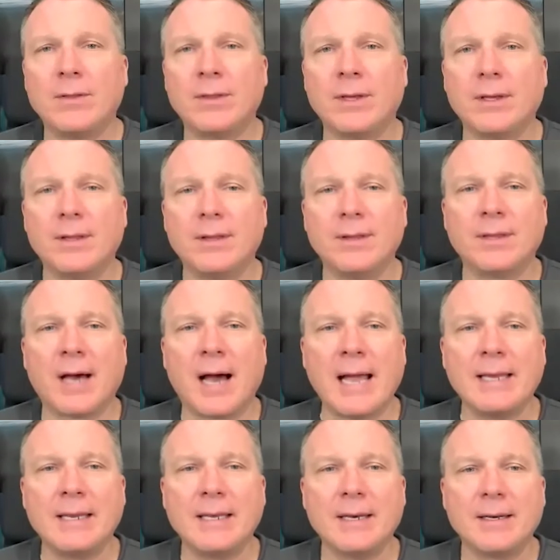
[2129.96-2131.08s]
the
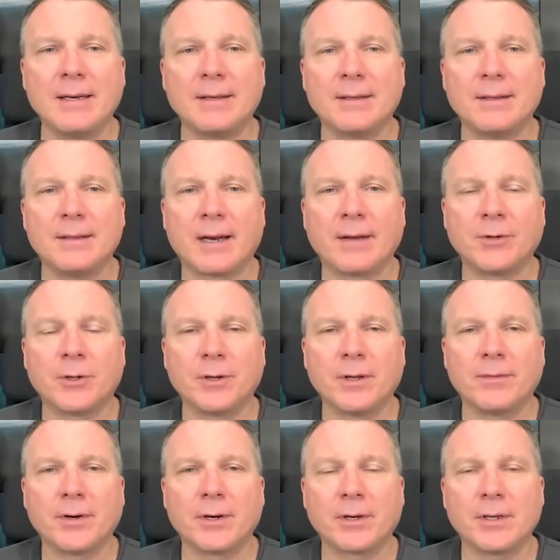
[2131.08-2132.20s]
idea that I've heard
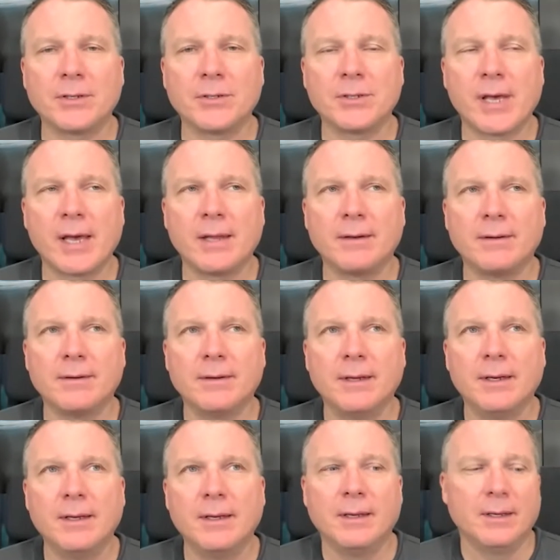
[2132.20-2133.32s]
of, Eric, is that
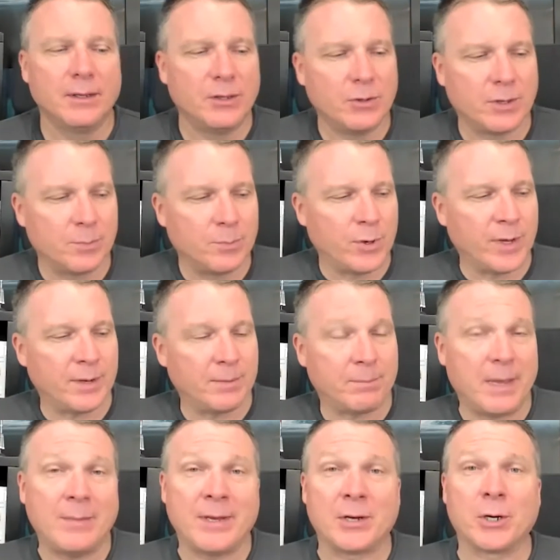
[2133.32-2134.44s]
you could put
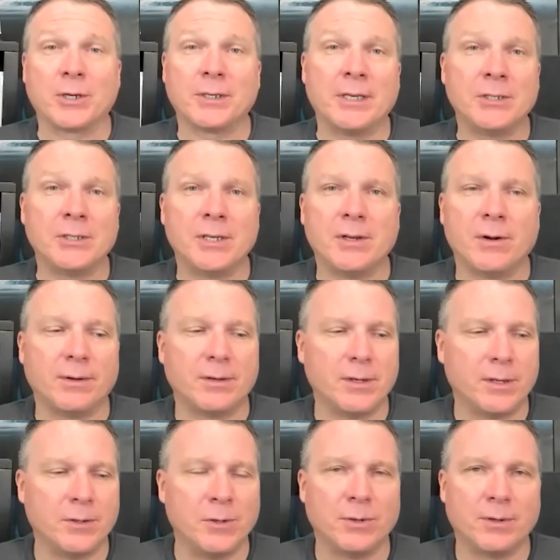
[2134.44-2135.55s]
maybe an
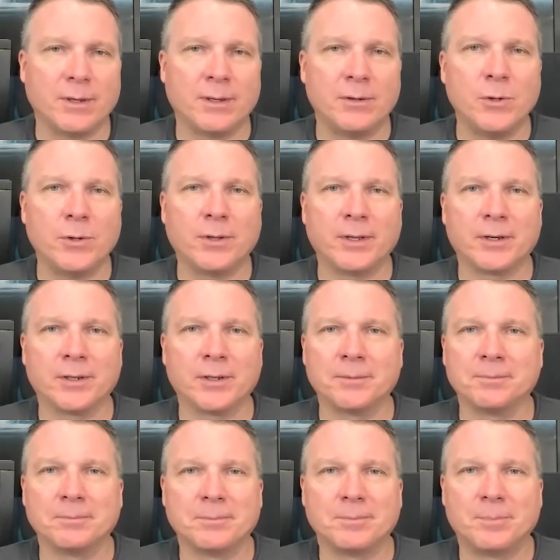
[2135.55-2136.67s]
RTG, a
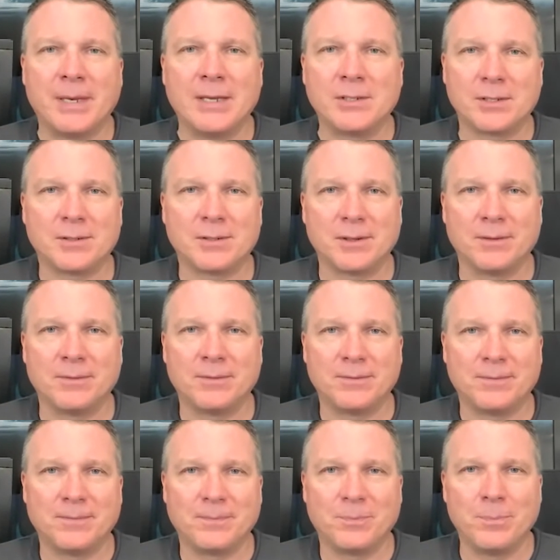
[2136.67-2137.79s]
nuclear piece
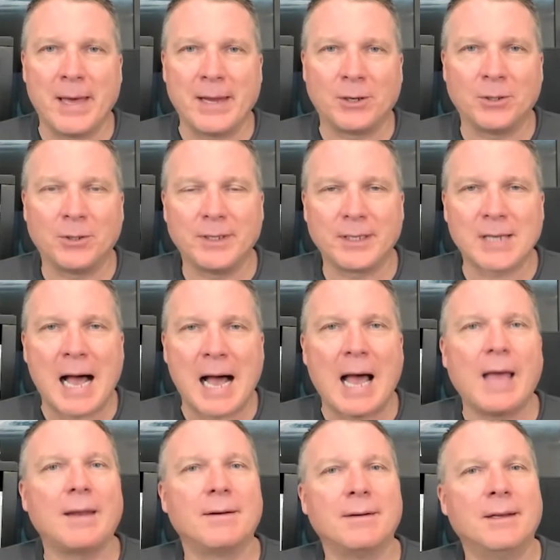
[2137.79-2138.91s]
of metal that's
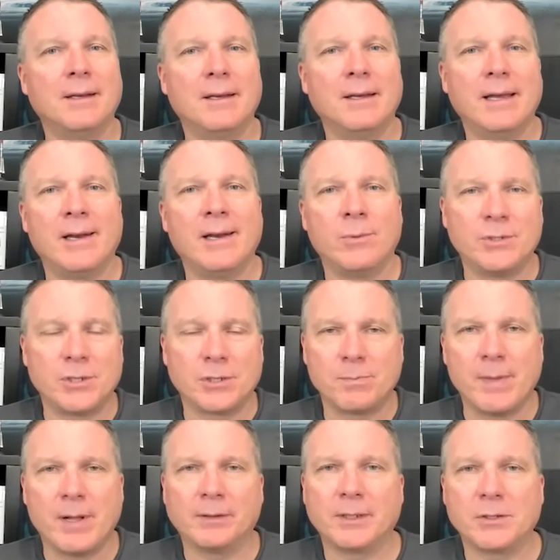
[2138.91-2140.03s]
hot, and it would just
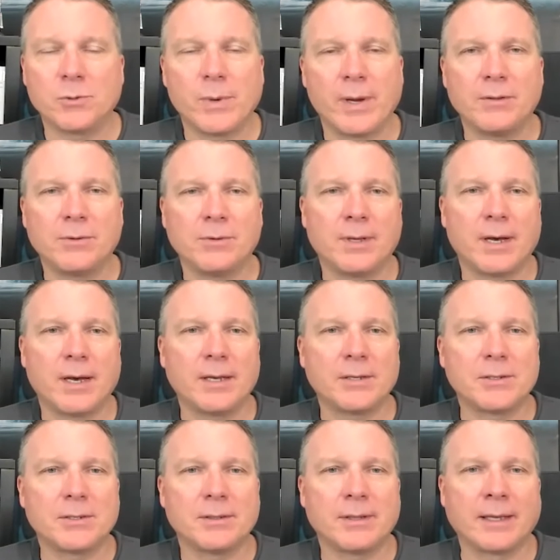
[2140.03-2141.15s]
melt its way through the
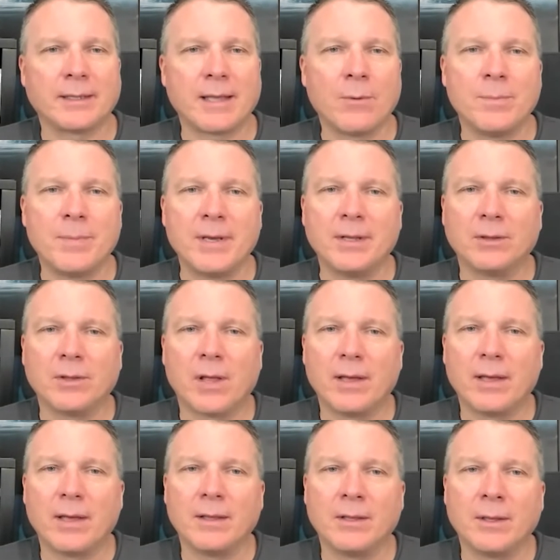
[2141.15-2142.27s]
ice. Like that would be a
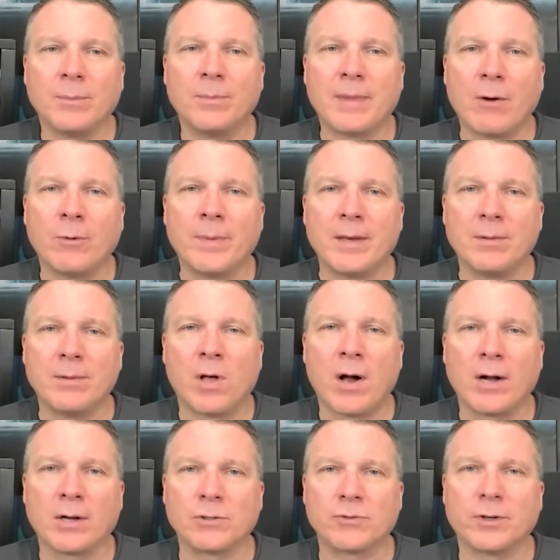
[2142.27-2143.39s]

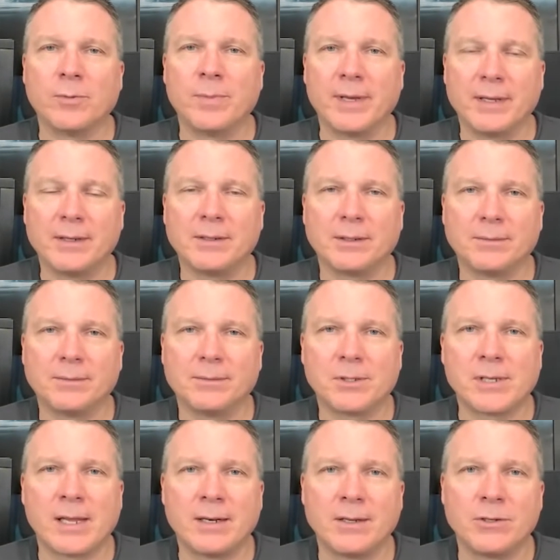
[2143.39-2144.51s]
long drill bit to
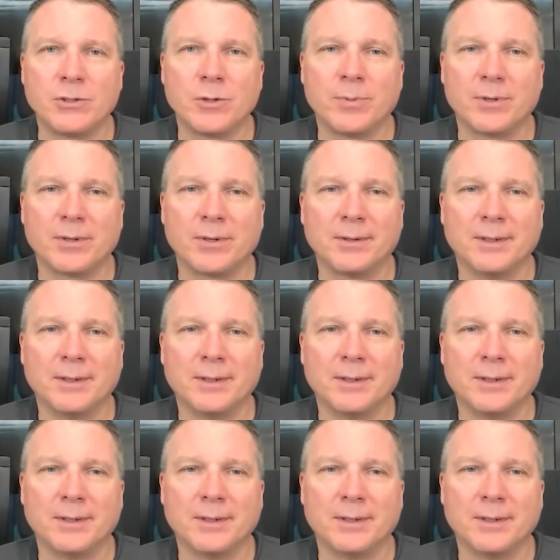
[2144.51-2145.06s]
send to Jupiter